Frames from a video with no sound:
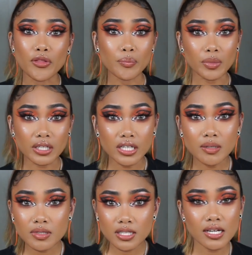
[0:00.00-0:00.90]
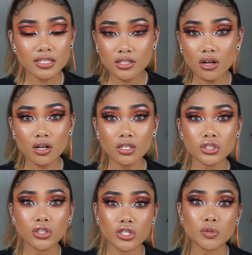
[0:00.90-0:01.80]
the medium-sized dog
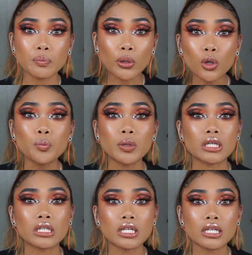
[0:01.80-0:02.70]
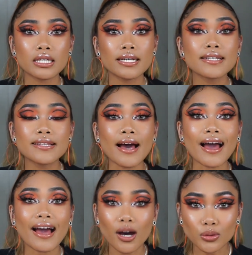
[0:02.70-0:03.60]
starts pooping in the
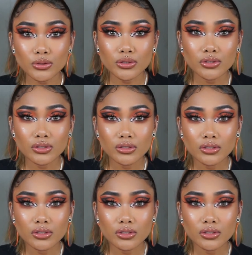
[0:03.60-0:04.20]
house.